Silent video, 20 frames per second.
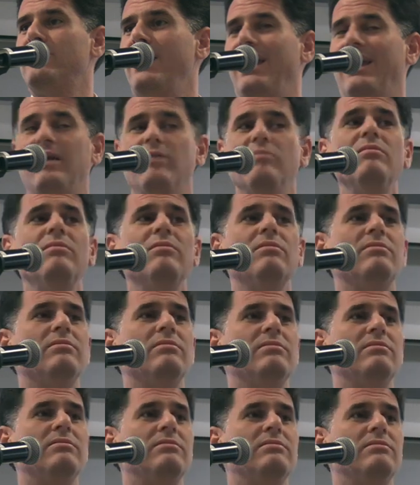name
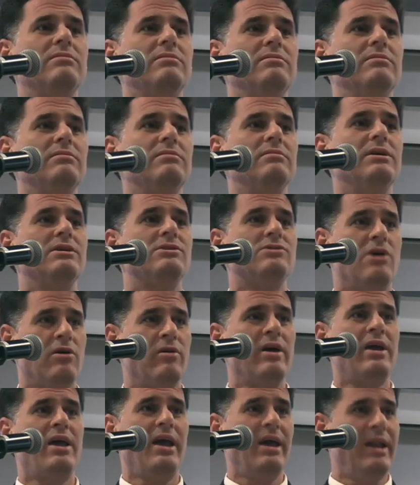is
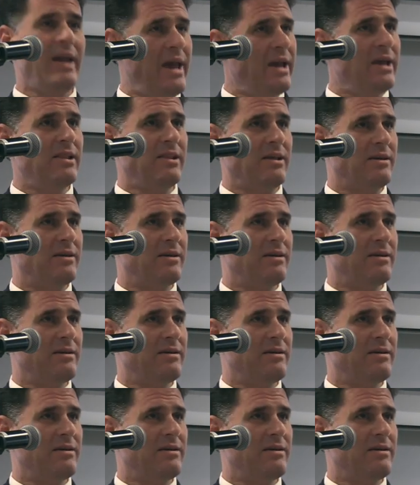Hurricane Haley.